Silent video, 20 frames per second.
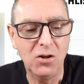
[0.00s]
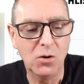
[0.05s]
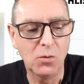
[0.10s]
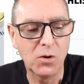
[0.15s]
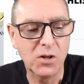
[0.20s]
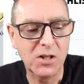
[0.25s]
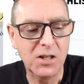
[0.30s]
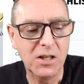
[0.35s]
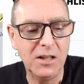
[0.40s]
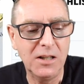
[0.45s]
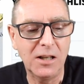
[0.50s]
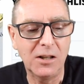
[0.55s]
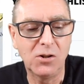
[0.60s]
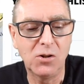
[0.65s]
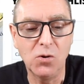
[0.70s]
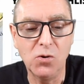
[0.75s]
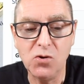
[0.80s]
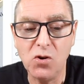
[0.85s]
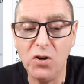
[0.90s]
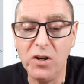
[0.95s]
you know, we're seeing that
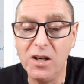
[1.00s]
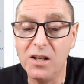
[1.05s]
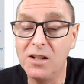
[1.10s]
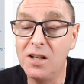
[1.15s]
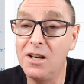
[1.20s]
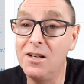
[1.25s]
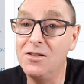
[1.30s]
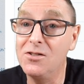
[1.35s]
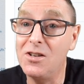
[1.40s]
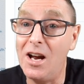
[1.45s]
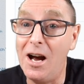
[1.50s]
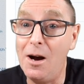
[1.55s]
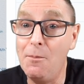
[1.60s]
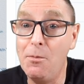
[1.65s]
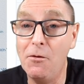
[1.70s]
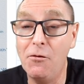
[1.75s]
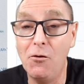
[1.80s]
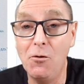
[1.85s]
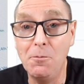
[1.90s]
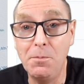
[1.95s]
Dogecoin continues to
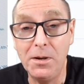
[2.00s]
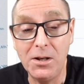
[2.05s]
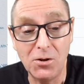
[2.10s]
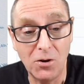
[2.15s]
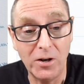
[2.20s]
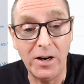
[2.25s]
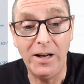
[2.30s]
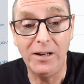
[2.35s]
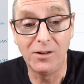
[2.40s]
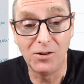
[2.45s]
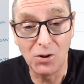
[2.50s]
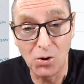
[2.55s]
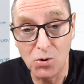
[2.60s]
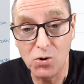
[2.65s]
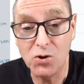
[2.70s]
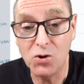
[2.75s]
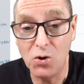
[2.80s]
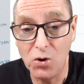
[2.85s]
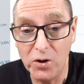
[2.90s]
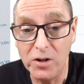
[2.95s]
outperform Bitcoin, and
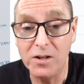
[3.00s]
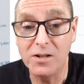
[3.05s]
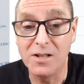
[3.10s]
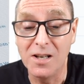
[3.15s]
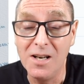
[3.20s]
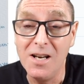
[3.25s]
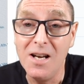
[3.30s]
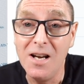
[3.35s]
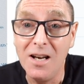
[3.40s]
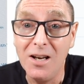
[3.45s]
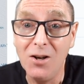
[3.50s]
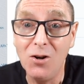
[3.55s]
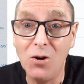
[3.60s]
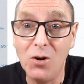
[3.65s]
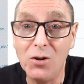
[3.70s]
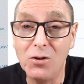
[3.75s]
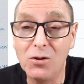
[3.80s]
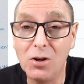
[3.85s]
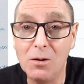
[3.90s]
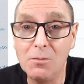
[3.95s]
Dogecoin is, you know,
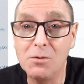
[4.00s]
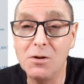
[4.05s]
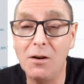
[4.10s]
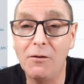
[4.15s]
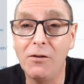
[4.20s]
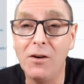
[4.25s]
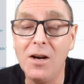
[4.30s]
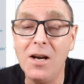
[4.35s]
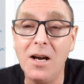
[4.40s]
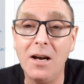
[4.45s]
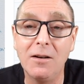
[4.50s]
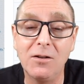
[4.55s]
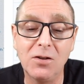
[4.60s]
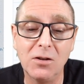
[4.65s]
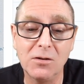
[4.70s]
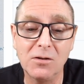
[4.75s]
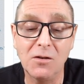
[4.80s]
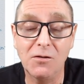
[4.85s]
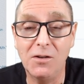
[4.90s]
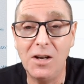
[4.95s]
in terms of
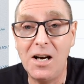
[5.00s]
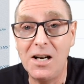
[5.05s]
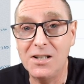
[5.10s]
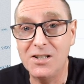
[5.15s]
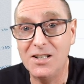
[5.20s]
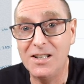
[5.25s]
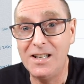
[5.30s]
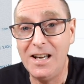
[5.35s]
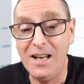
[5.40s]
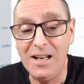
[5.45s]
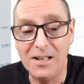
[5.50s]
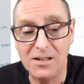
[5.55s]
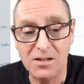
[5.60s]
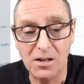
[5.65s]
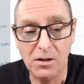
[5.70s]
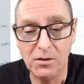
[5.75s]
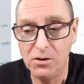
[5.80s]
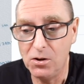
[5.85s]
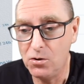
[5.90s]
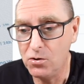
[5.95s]
loss and gains,
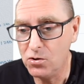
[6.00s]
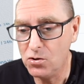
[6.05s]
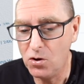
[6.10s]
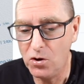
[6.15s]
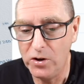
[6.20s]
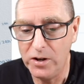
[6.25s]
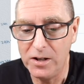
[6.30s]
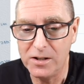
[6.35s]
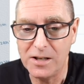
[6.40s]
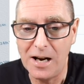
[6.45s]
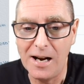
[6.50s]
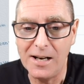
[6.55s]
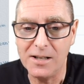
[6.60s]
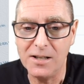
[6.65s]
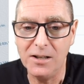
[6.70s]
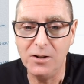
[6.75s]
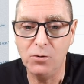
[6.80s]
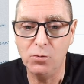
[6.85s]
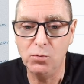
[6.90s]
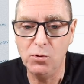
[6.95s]
Dogecoin is
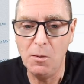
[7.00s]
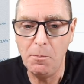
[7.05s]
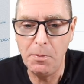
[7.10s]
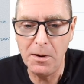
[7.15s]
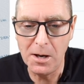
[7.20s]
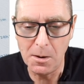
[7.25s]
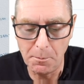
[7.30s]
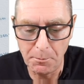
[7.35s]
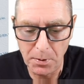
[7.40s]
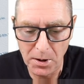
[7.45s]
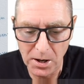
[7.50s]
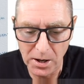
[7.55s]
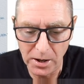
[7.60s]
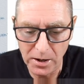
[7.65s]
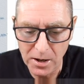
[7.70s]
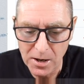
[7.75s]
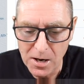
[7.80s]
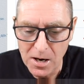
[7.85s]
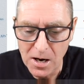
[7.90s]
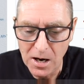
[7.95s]
actually ripping
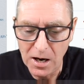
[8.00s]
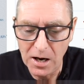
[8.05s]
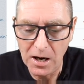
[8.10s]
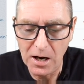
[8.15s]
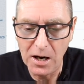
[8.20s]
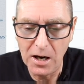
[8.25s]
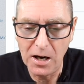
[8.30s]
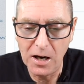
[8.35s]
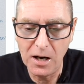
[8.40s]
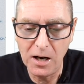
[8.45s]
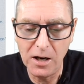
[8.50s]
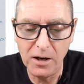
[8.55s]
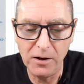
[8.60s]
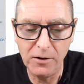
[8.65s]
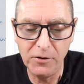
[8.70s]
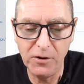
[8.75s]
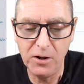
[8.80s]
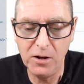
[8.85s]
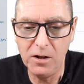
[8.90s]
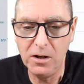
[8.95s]
apart
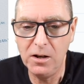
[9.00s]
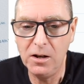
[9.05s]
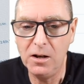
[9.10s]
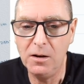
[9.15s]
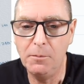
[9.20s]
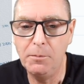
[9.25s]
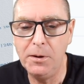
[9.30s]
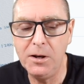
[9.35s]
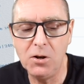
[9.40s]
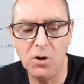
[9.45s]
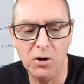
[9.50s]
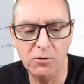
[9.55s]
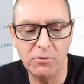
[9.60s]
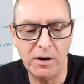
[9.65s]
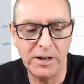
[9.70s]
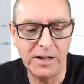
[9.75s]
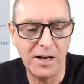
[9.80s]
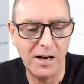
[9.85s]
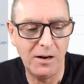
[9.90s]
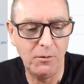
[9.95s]
the Bitcoin
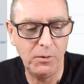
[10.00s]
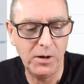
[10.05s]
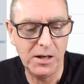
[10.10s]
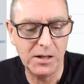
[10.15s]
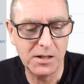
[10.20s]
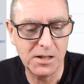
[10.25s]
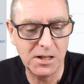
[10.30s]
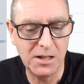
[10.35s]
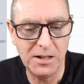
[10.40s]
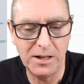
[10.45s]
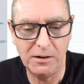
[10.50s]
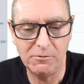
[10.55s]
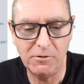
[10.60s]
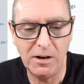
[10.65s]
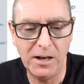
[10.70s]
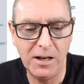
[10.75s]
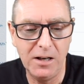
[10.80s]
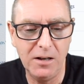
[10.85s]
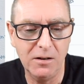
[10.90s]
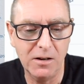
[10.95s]
right now. We can see that
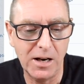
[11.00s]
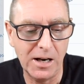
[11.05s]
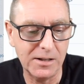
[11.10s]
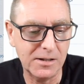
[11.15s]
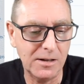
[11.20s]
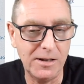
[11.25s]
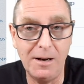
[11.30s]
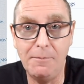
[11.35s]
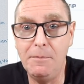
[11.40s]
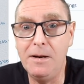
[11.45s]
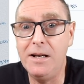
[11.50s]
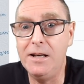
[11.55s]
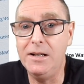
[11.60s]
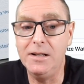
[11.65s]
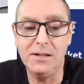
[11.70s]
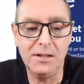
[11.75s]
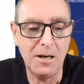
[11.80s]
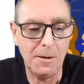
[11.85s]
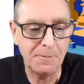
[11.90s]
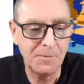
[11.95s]
right here, guys. I'm not making
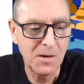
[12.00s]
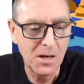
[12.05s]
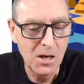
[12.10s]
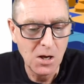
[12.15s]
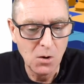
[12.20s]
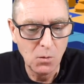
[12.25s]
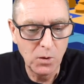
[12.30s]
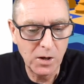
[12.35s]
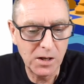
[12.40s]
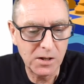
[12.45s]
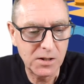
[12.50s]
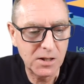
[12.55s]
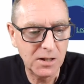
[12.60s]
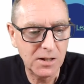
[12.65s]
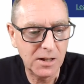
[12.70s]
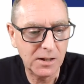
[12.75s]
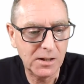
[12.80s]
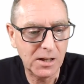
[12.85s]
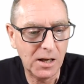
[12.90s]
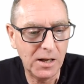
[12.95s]
this up. We can see
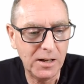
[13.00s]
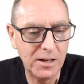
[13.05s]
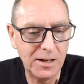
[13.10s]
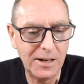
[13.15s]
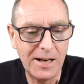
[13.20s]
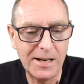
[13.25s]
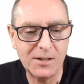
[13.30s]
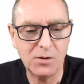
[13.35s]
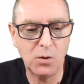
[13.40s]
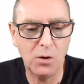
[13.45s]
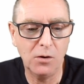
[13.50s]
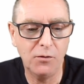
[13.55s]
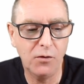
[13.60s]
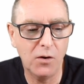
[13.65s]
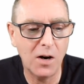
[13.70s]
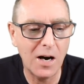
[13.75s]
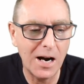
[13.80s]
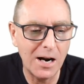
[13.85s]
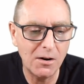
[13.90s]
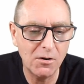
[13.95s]
that in the last
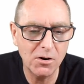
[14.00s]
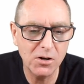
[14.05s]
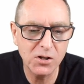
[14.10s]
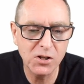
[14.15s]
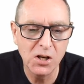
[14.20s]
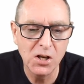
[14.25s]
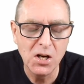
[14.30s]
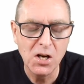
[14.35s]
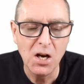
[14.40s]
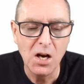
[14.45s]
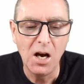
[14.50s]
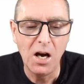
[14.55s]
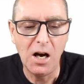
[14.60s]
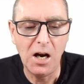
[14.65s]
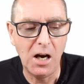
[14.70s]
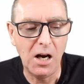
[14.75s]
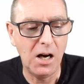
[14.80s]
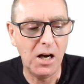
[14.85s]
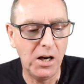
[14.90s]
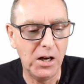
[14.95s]
24 hours.
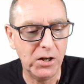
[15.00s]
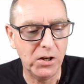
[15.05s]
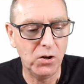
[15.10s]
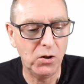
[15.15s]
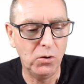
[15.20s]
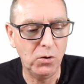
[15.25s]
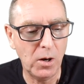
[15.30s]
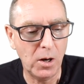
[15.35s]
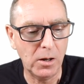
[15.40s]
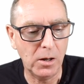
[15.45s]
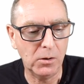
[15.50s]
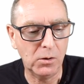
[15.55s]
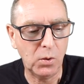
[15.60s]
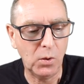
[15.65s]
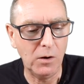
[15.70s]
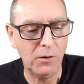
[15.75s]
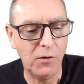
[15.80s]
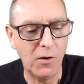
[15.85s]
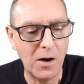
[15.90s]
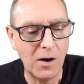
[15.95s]
24
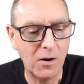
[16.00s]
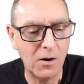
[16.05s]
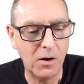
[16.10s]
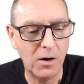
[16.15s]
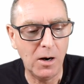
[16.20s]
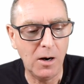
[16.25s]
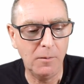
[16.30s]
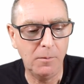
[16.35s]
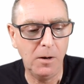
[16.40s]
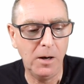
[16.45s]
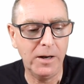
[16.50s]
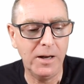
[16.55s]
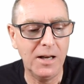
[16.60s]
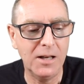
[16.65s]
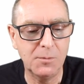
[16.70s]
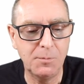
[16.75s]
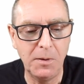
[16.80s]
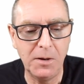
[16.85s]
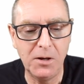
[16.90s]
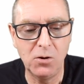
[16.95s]
hour
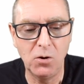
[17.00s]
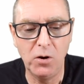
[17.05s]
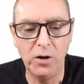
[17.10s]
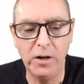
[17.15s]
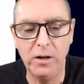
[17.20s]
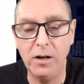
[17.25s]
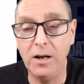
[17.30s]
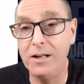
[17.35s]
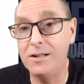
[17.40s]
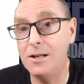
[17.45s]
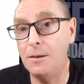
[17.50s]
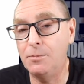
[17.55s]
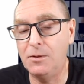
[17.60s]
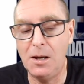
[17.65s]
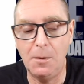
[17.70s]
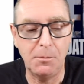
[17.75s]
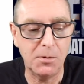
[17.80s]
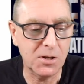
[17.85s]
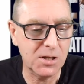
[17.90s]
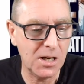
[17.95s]
against Bitcoin, it's up
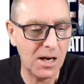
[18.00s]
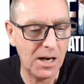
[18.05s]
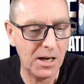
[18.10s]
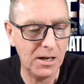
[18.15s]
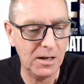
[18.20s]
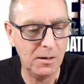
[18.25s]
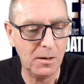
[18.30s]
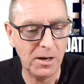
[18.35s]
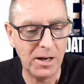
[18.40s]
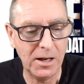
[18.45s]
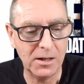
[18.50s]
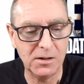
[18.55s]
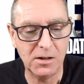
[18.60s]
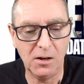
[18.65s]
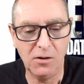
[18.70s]
10%. Against